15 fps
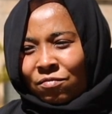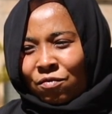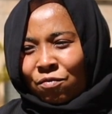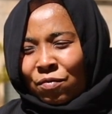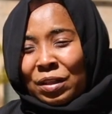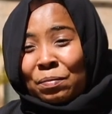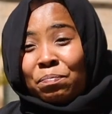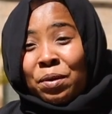
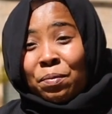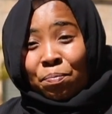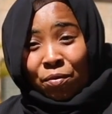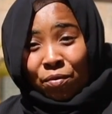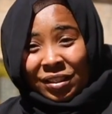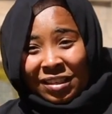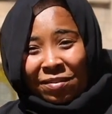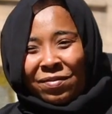with
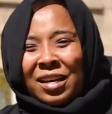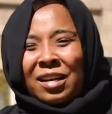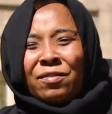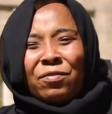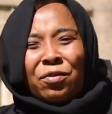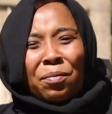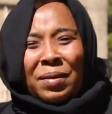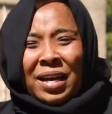people
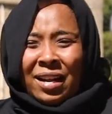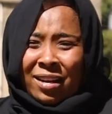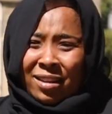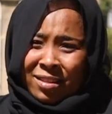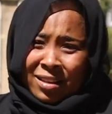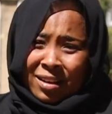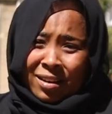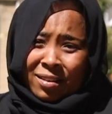suffering from
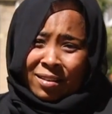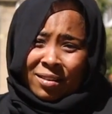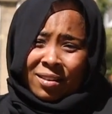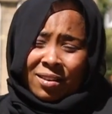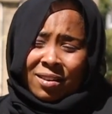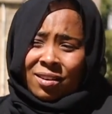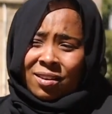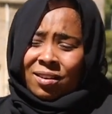anything,
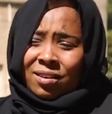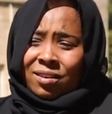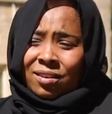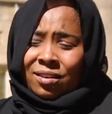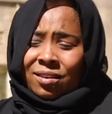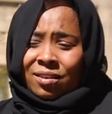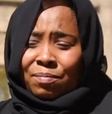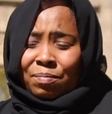
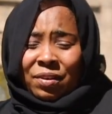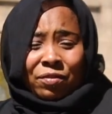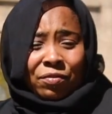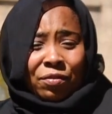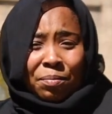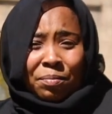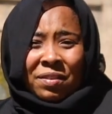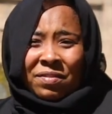apart
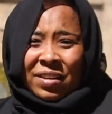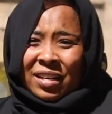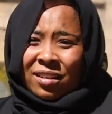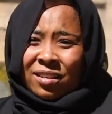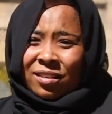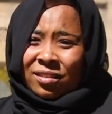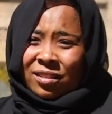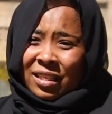from
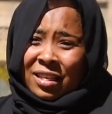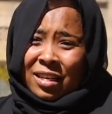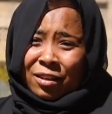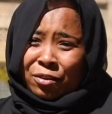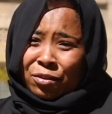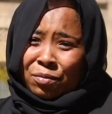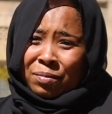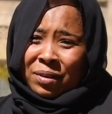even
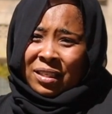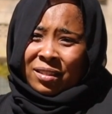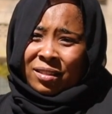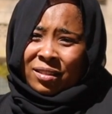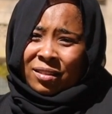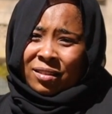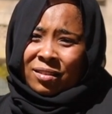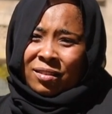
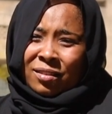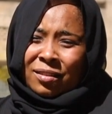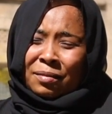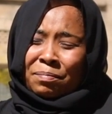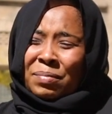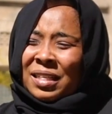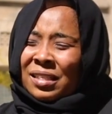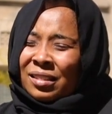Gigantomastia,
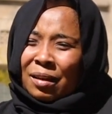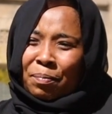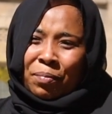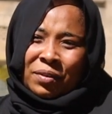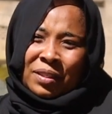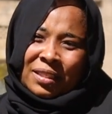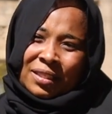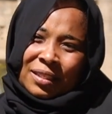the best
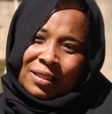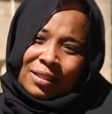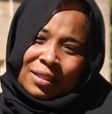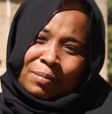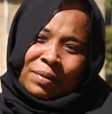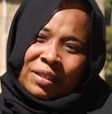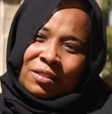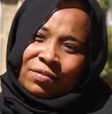support
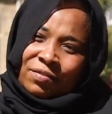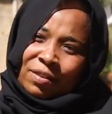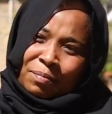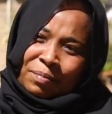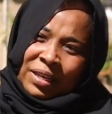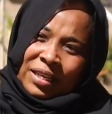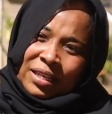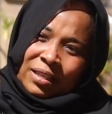system is
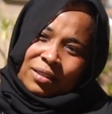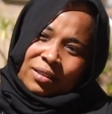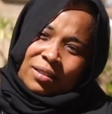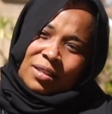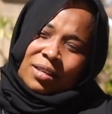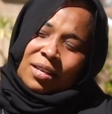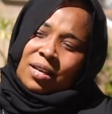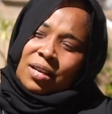family.
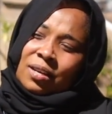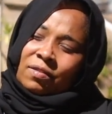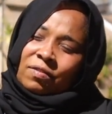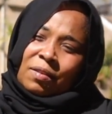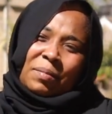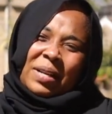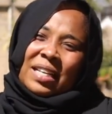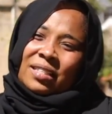
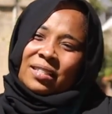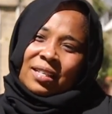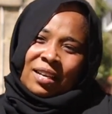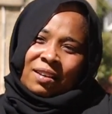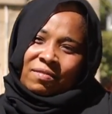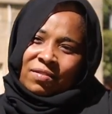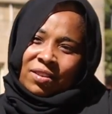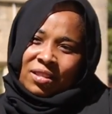Family is
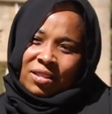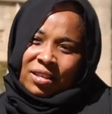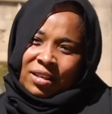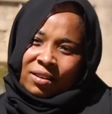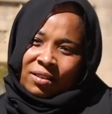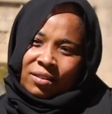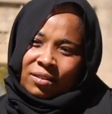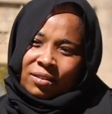everything.